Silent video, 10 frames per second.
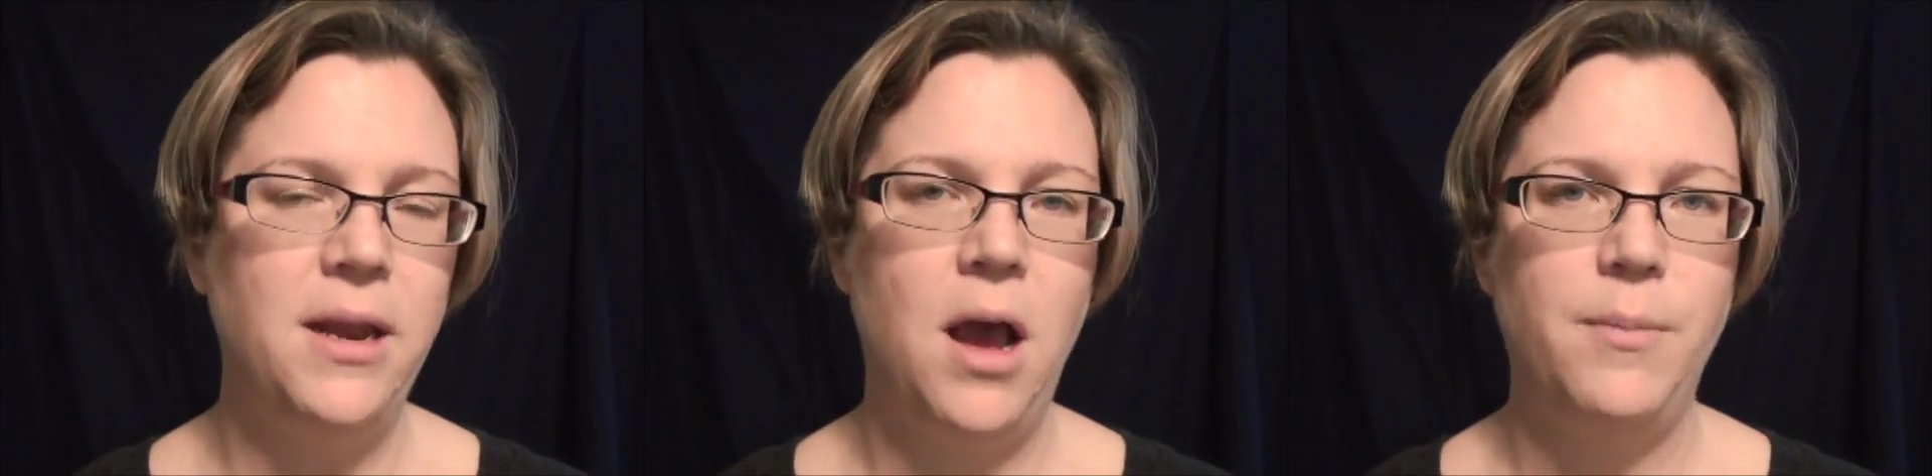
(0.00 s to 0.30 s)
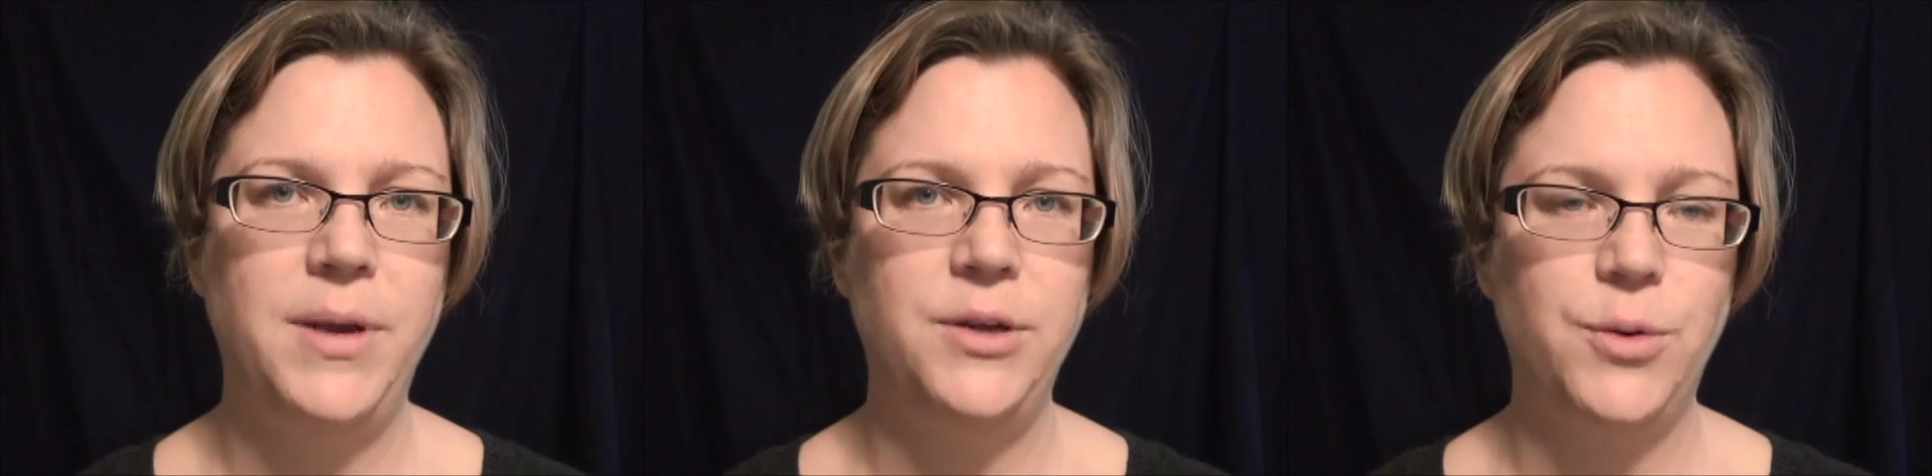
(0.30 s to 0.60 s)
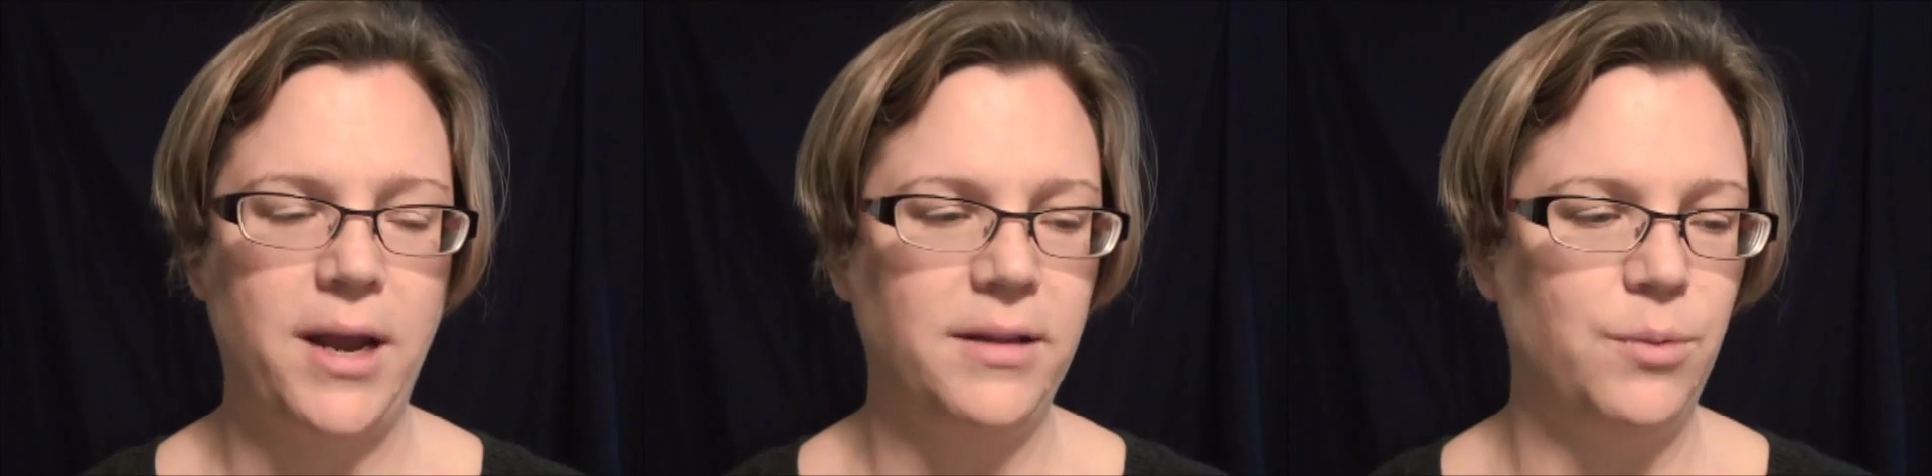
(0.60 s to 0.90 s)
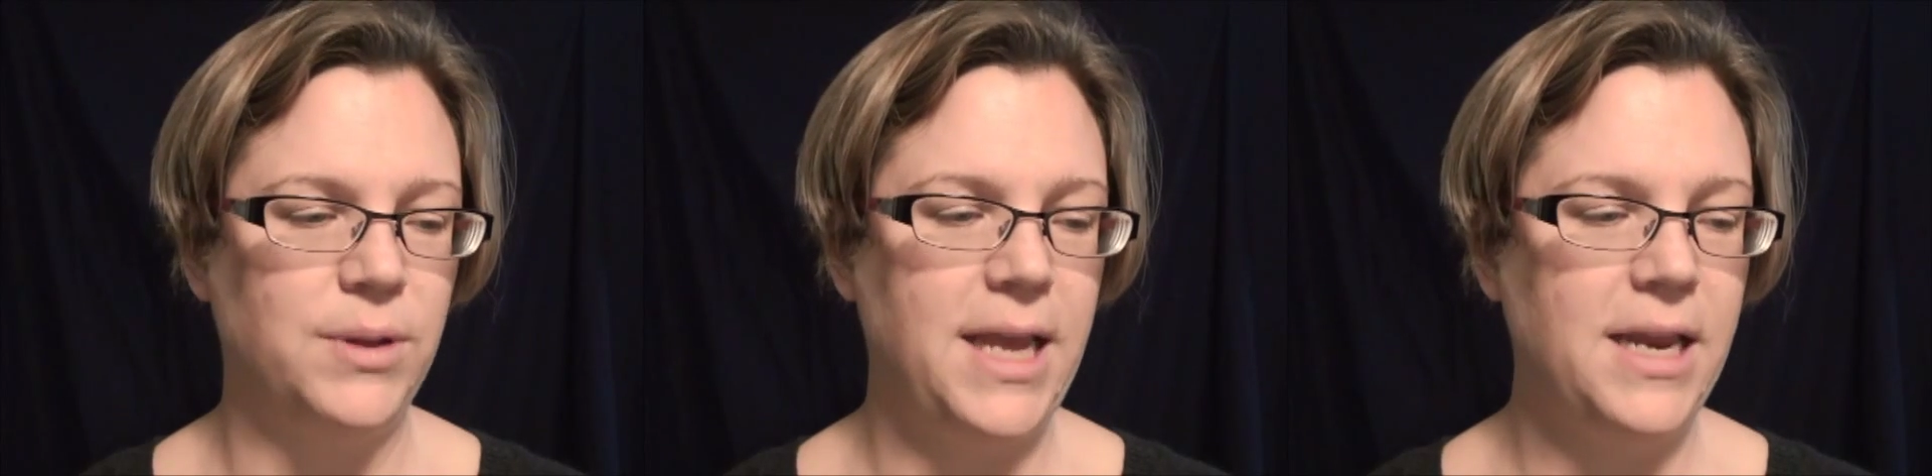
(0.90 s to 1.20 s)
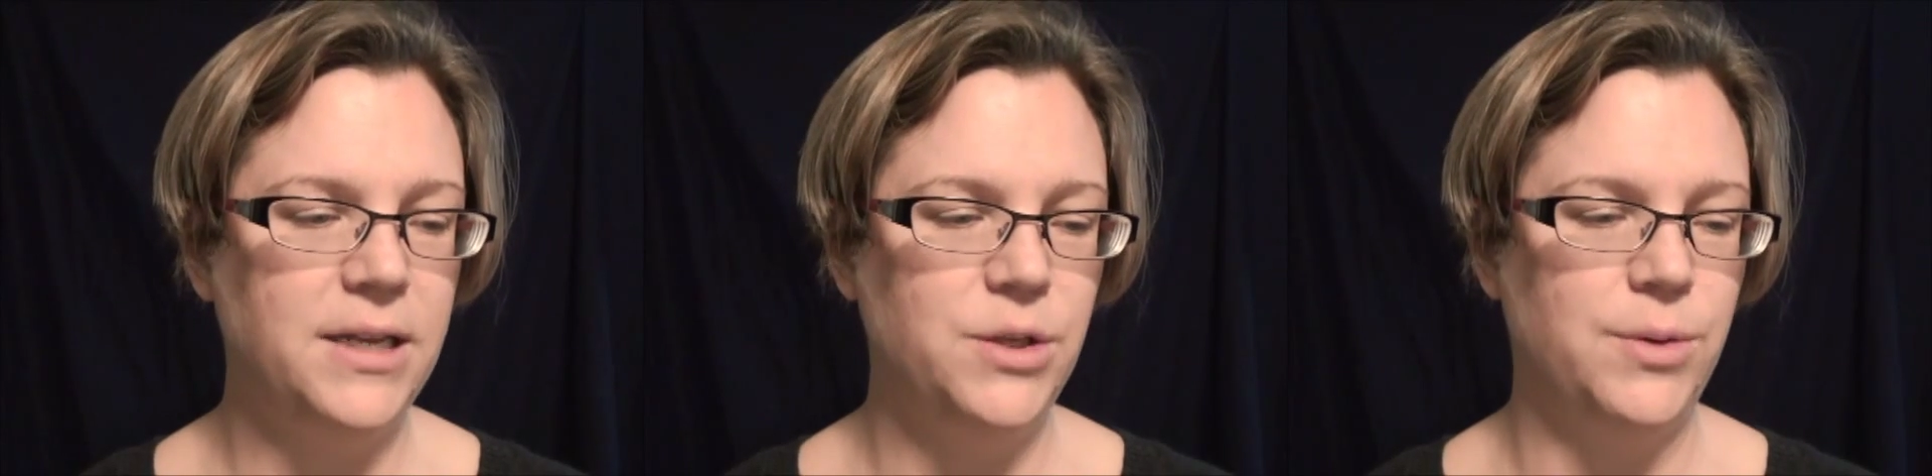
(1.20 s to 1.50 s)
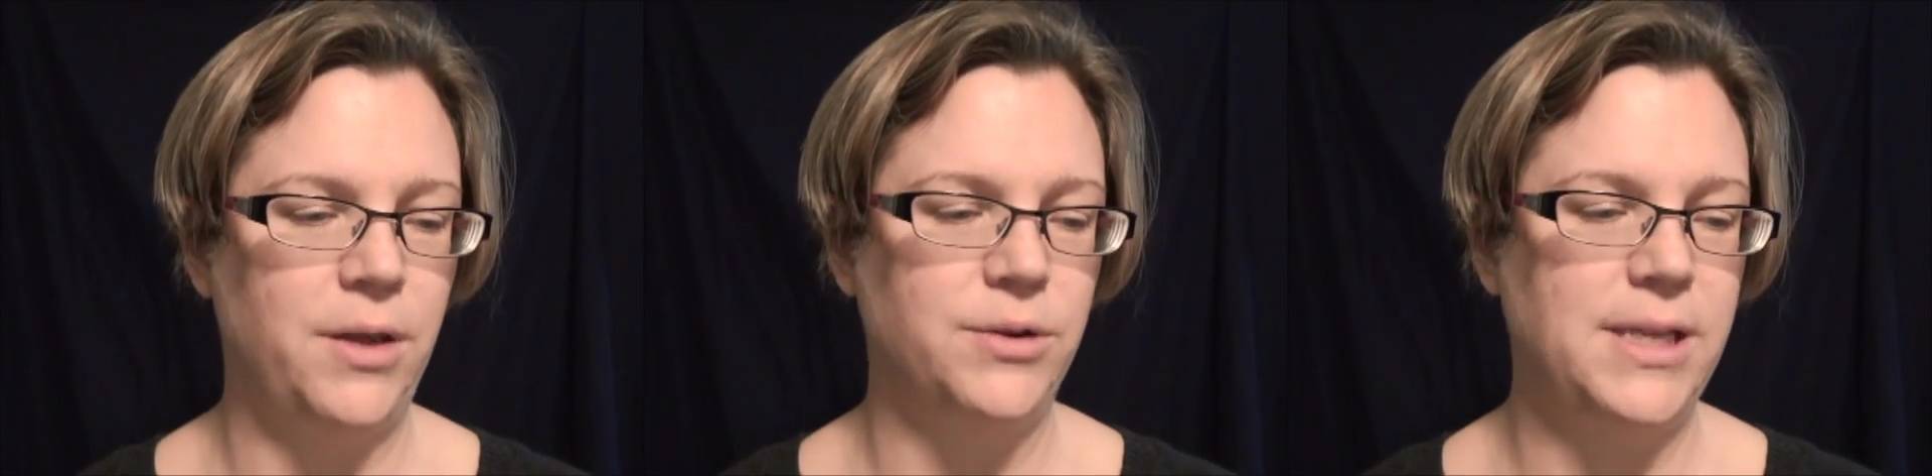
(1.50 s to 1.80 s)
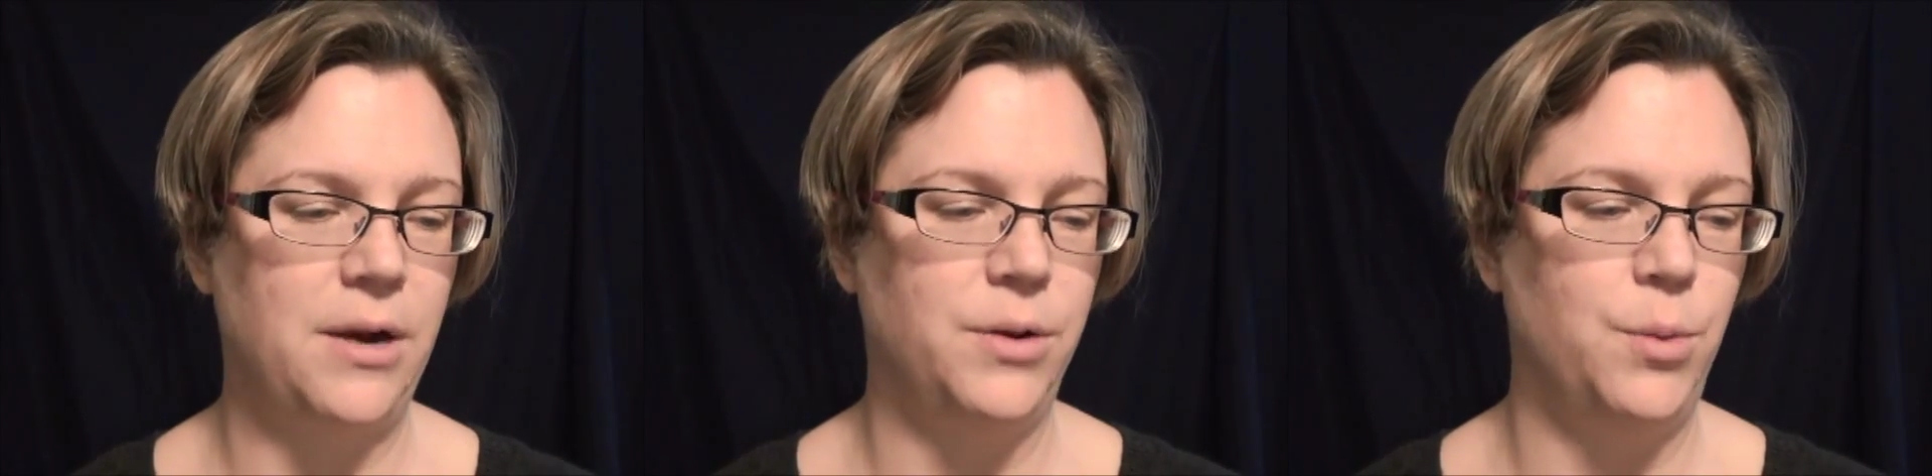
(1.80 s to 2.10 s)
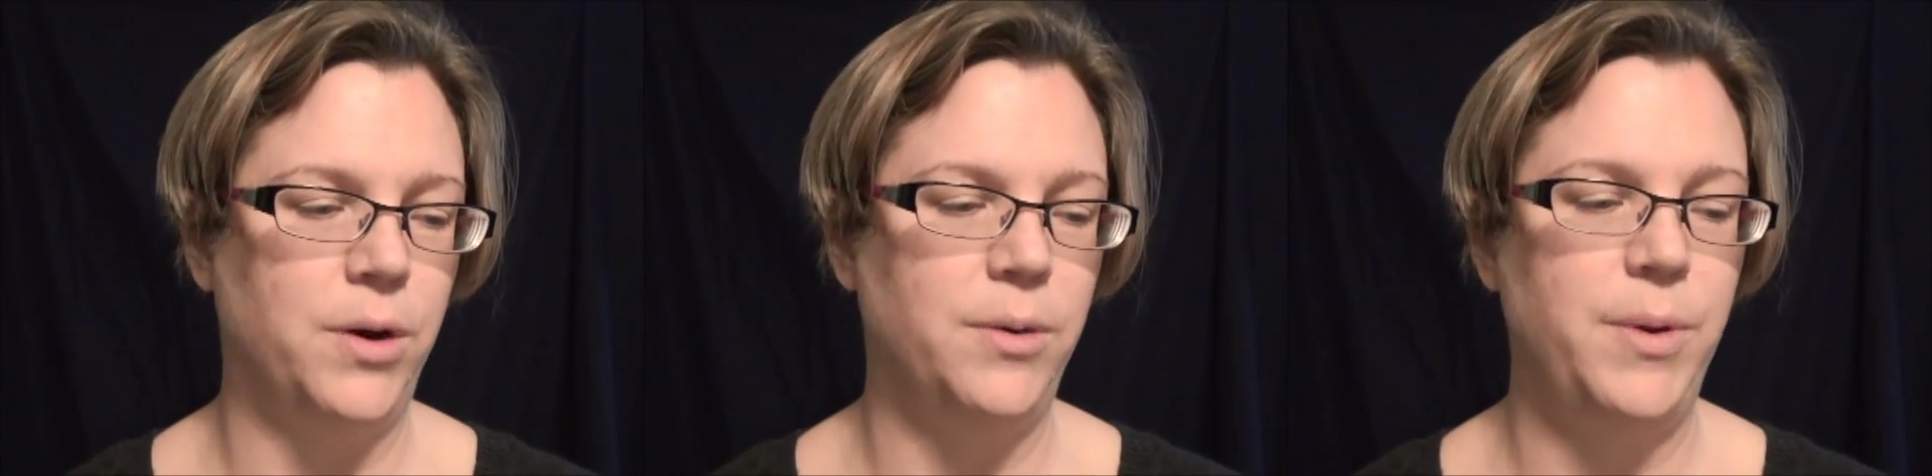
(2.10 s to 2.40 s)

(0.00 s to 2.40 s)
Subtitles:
not be directly related to another sound in the word,